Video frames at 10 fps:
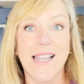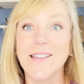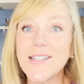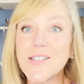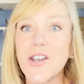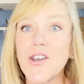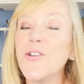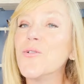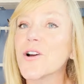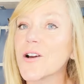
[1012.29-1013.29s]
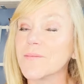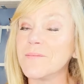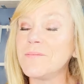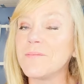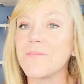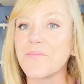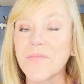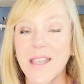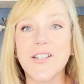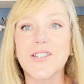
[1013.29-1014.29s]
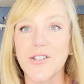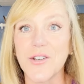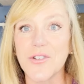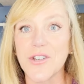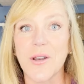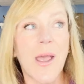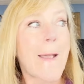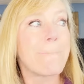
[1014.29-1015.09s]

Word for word: And this is a newer institution,